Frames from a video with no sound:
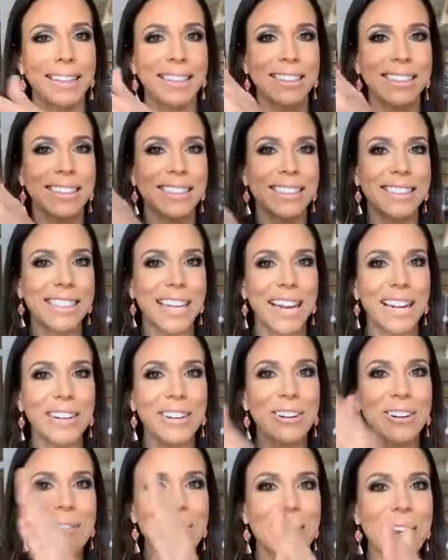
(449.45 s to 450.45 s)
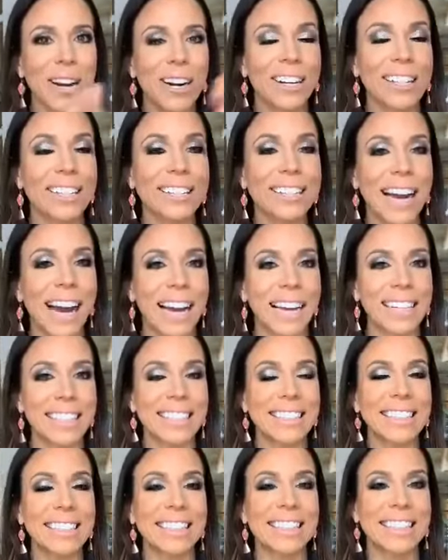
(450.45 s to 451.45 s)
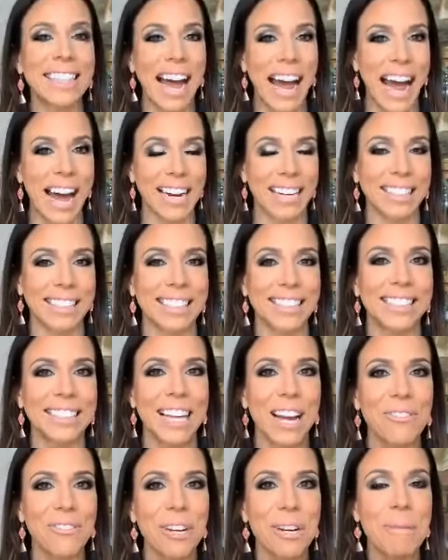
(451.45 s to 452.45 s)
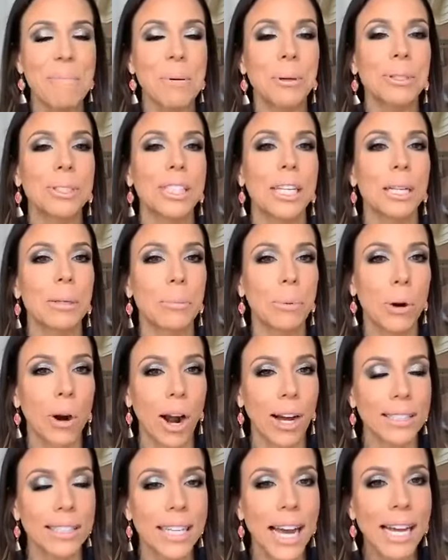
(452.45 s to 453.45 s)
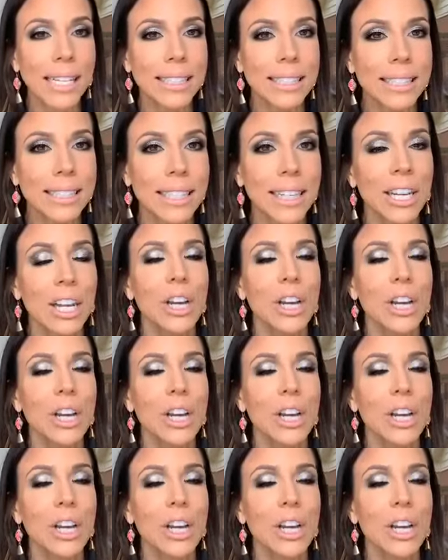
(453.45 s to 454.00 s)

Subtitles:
The standard American diet is sad. It is 70% processed.